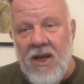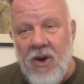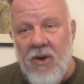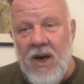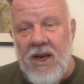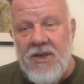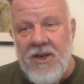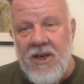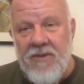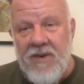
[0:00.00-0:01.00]

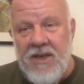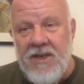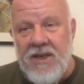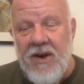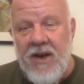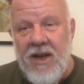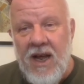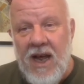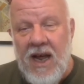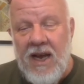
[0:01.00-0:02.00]
correlation if necessary,
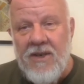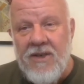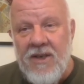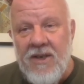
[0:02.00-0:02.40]
and